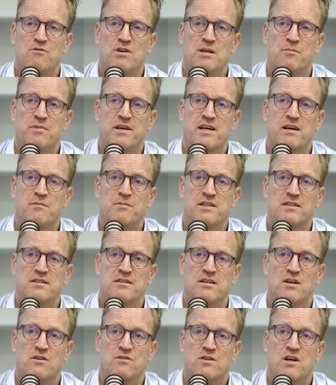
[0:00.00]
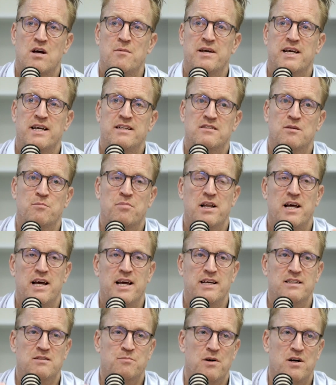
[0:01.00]
really becoming, coming into
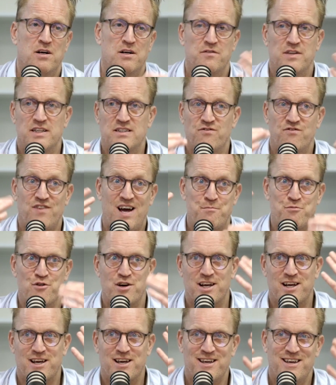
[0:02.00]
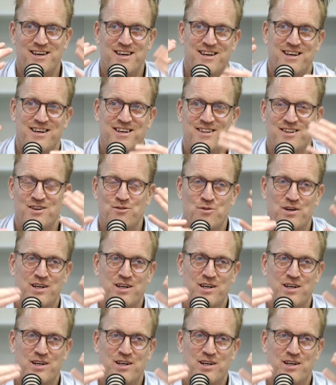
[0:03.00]
play as part of this fabric that